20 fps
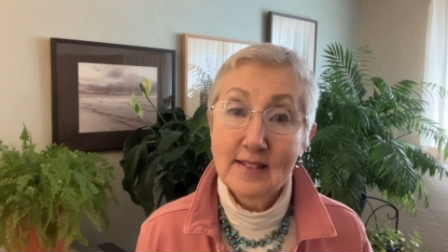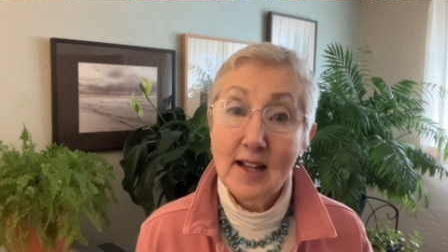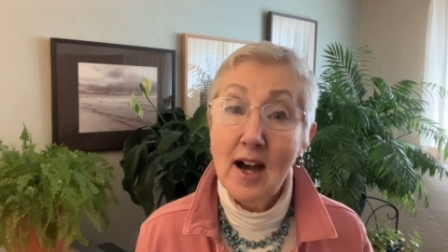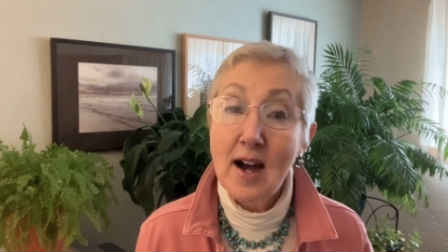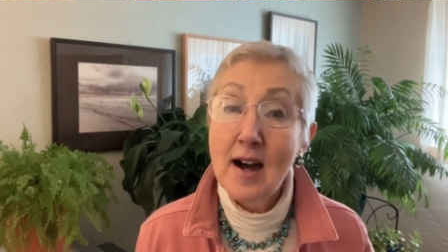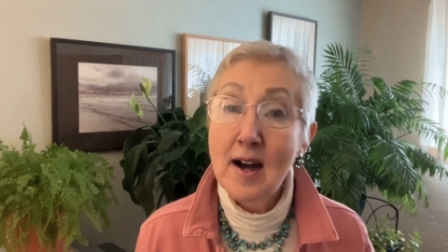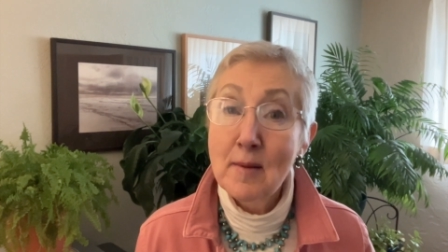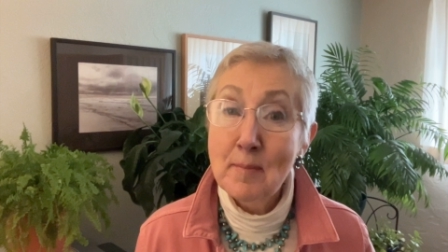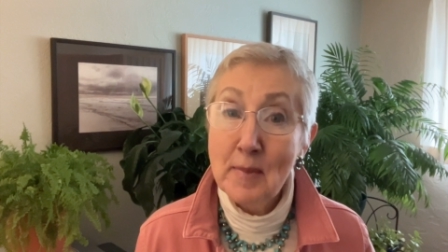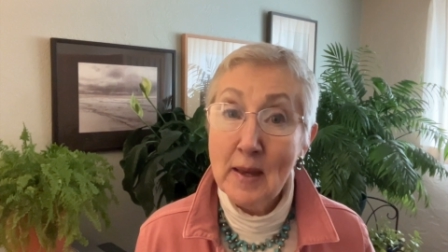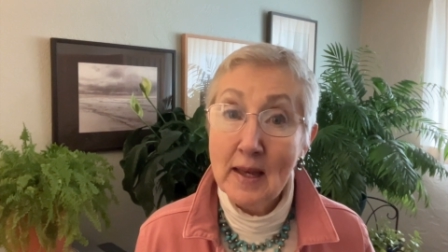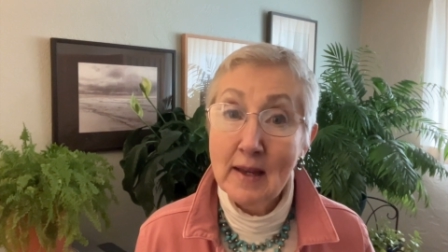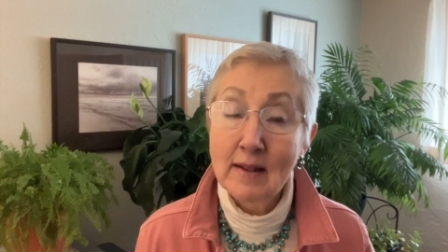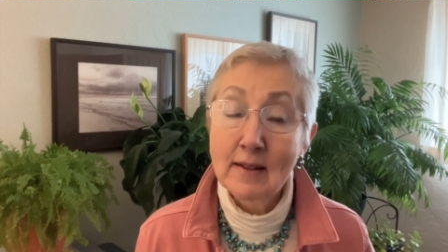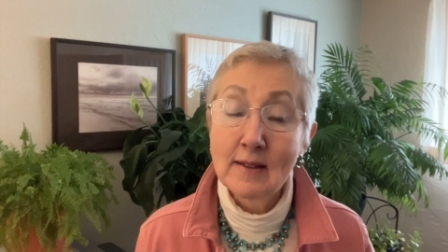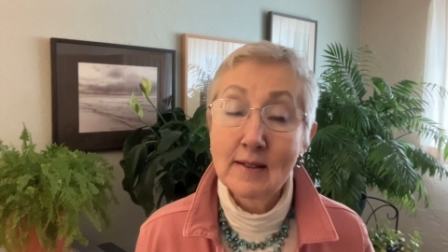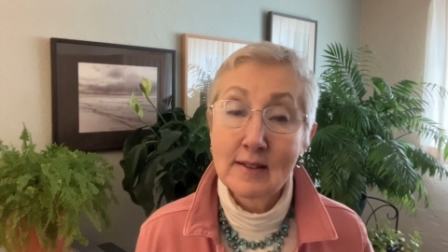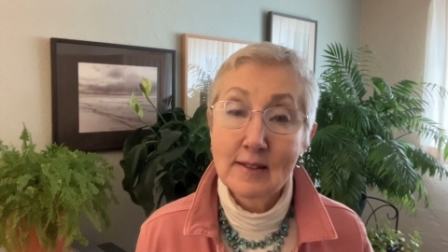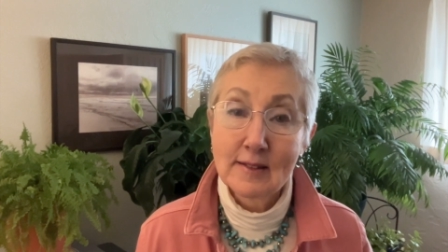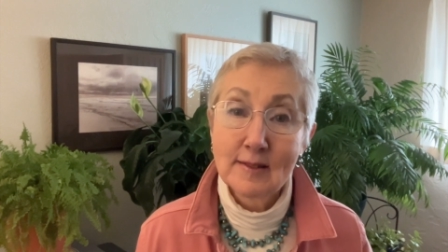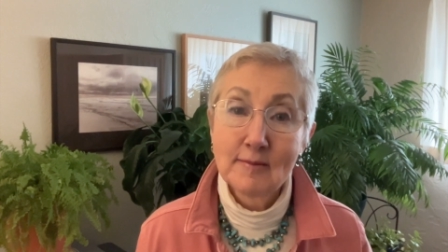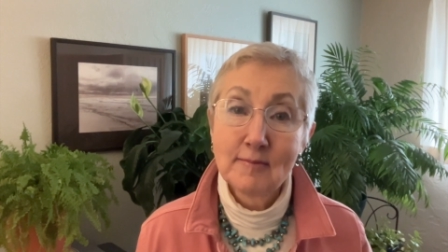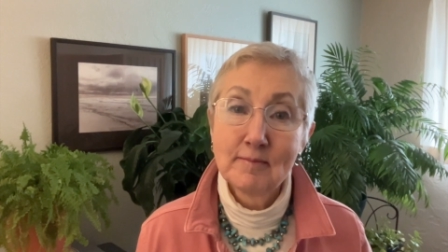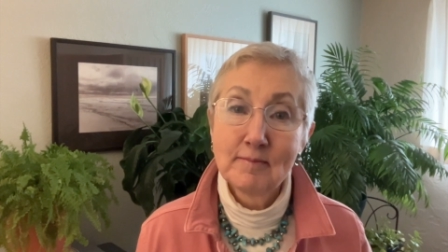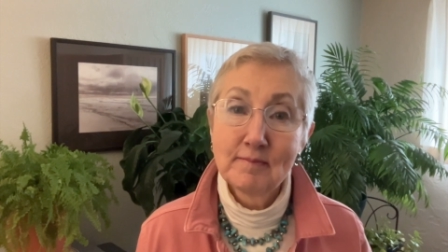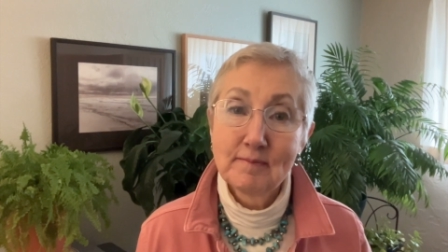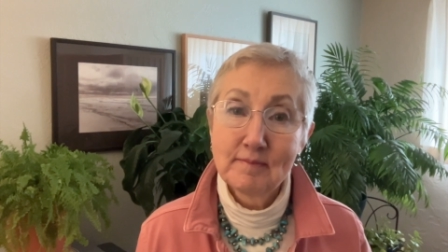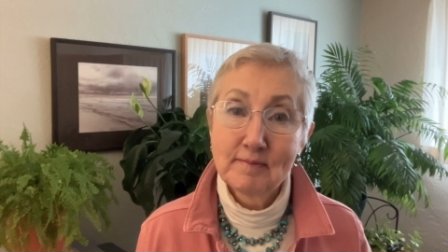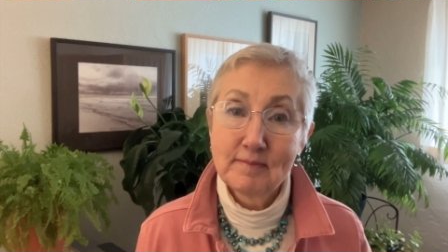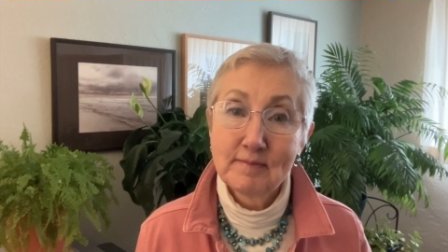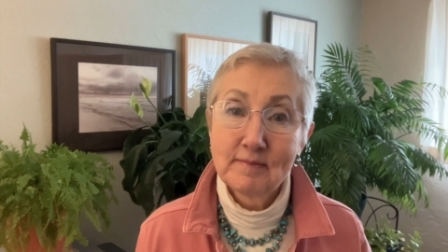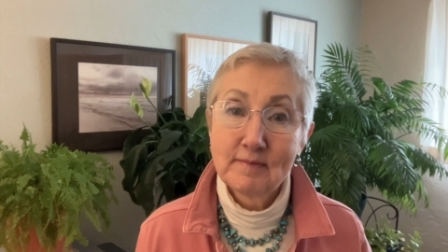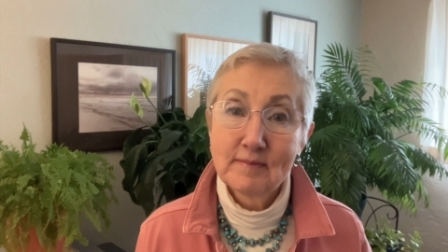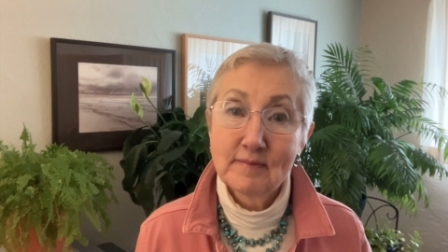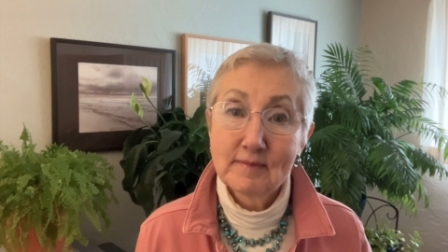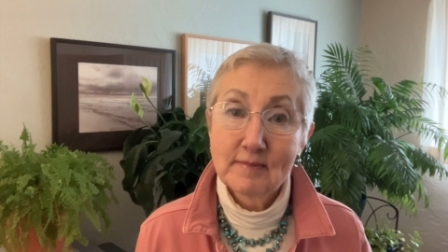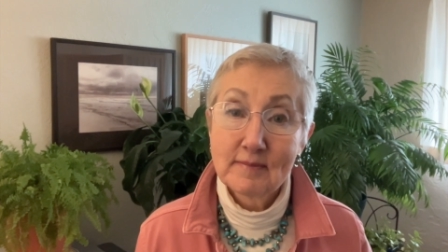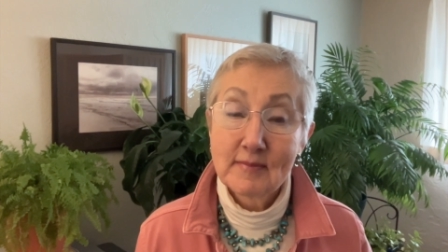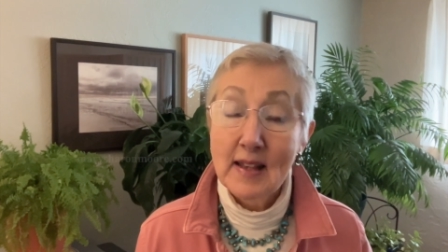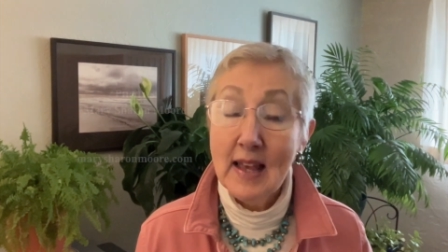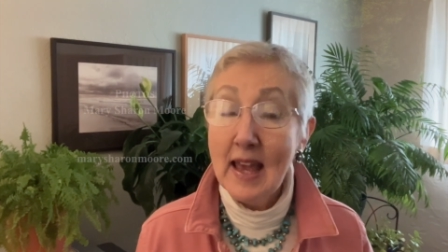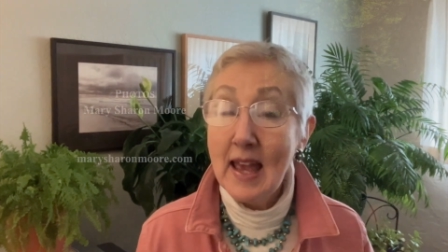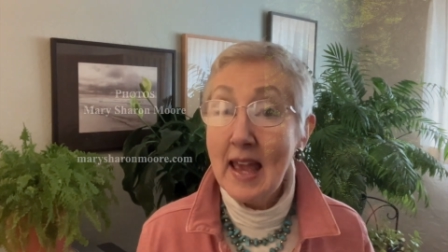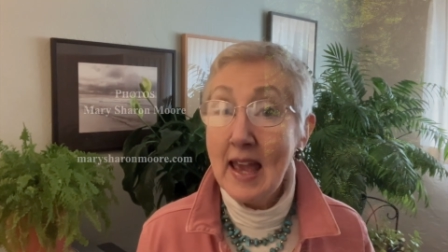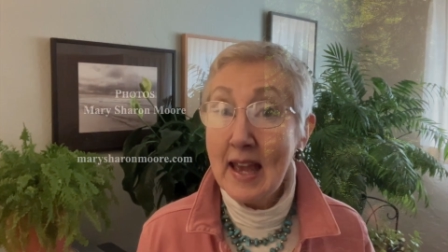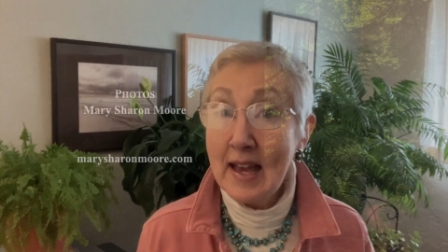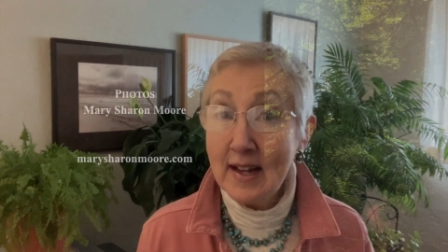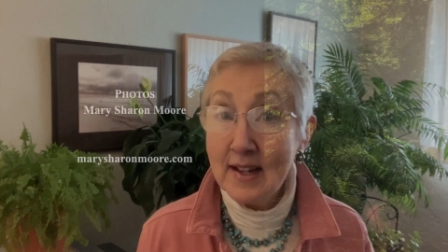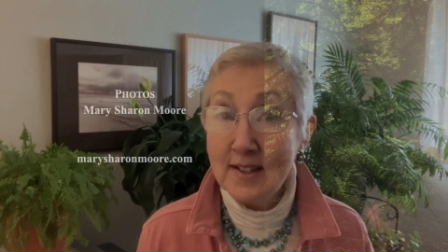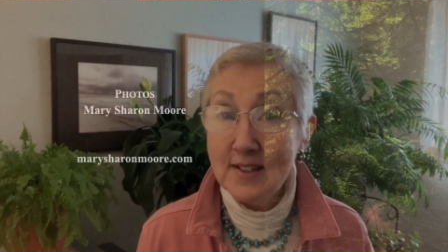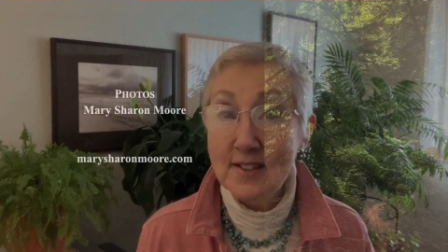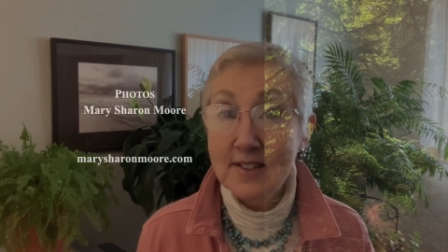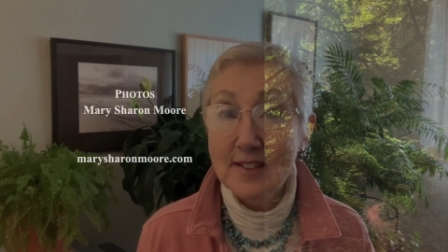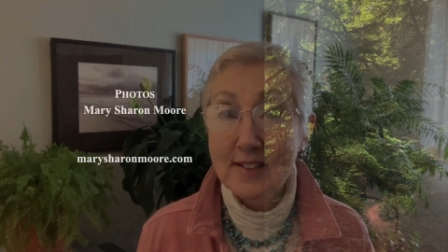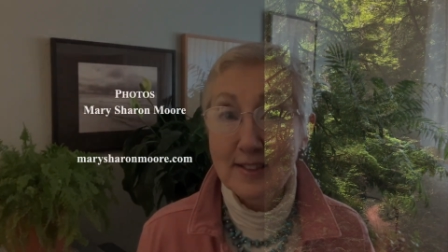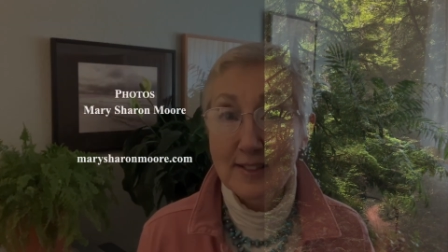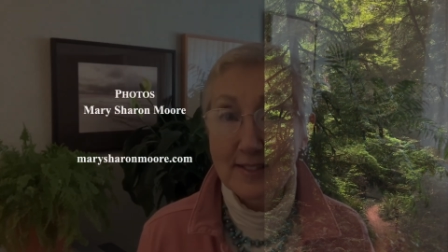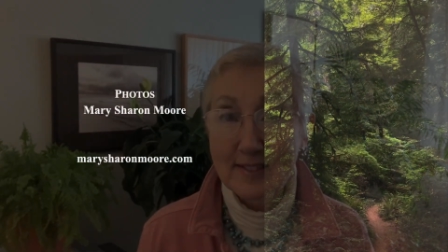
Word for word: Amen. And